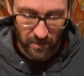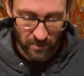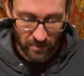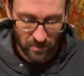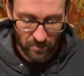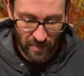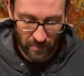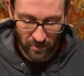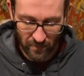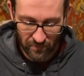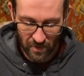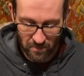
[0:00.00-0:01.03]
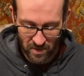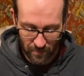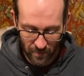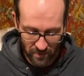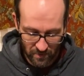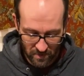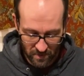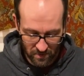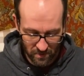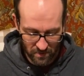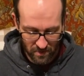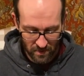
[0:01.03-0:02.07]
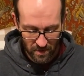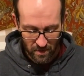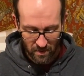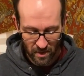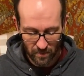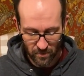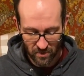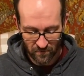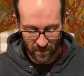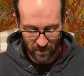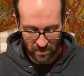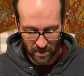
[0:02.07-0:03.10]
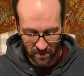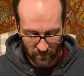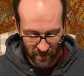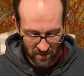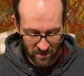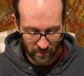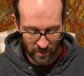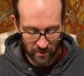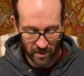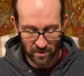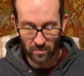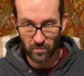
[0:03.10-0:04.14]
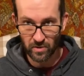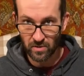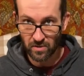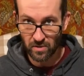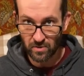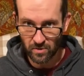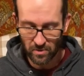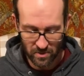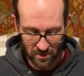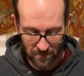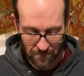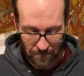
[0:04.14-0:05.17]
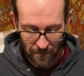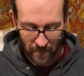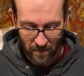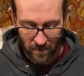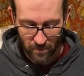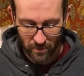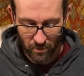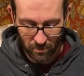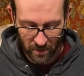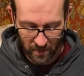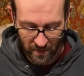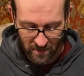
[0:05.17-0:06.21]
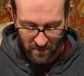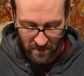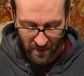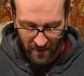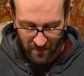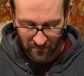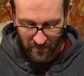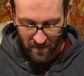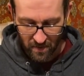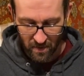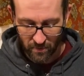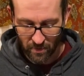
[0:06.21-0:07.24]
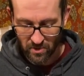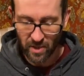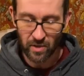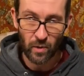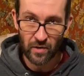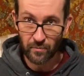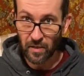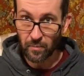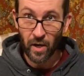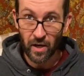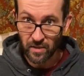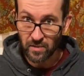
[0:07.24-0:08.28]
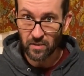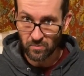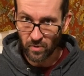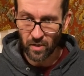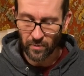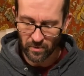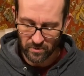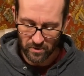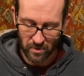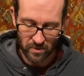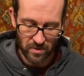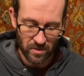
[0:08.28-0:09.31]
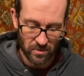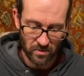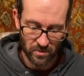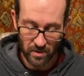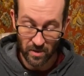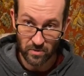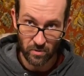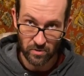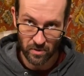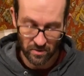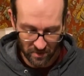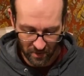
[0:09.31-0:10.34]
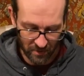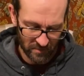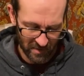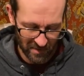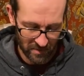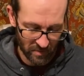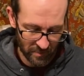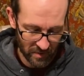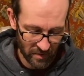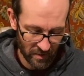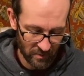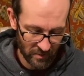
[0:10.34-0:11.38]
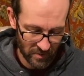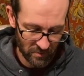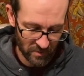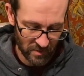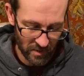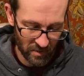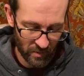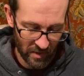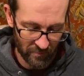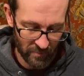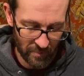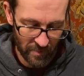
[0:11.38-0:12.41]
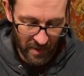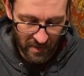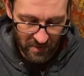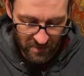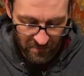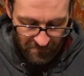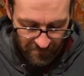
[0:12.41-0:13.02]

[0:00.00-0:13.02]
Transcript: Just remember, you have thumbs up on your scissors. Keep those fingers out of the way so we don't cut them with the scissors. We hold on nice and tight. We always cut away from our bodies as well. We don't turn the scissors and cut towards ourselves. That's a little bit dangerous. So let's cut away from our bodies.